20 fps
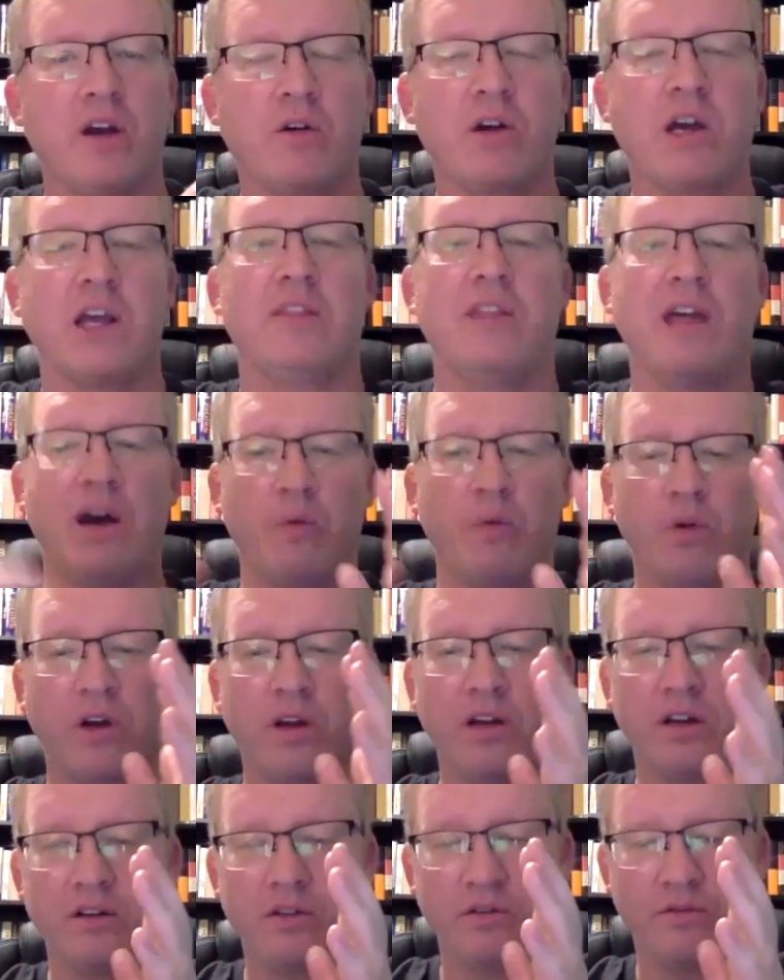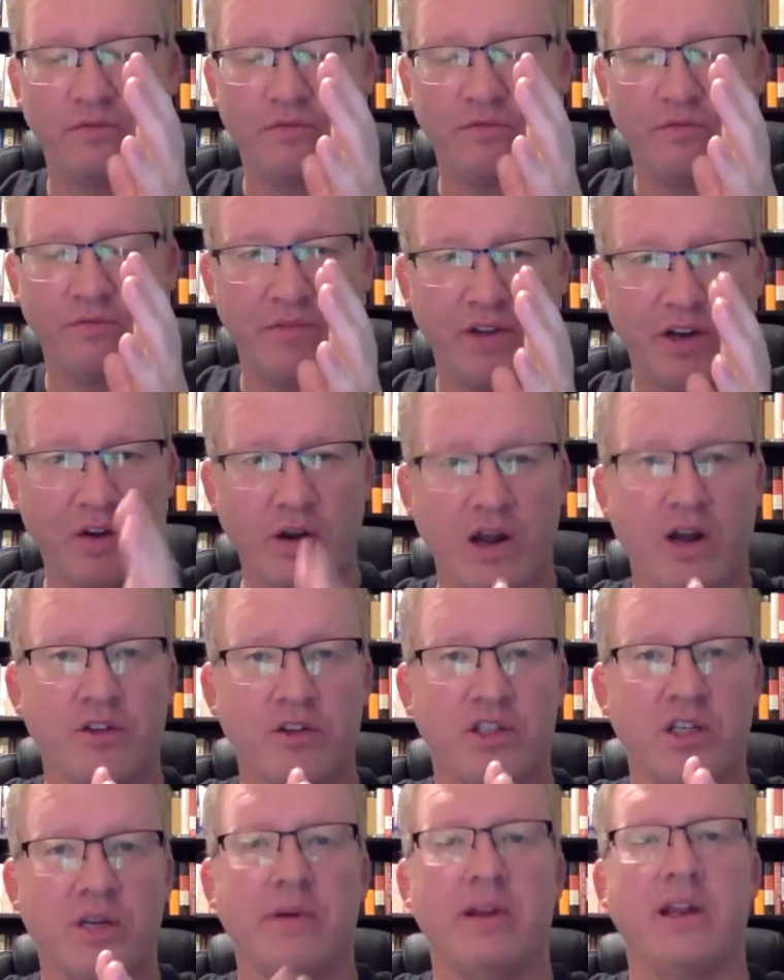Okay, now we're going to figure out
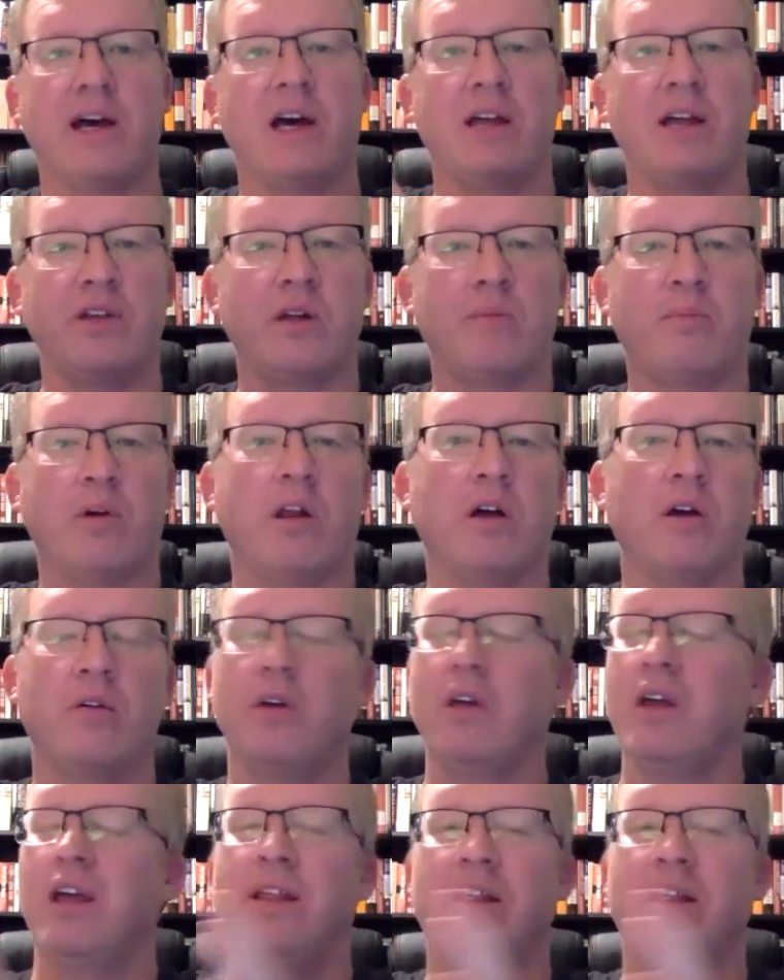Gemini then Apollo.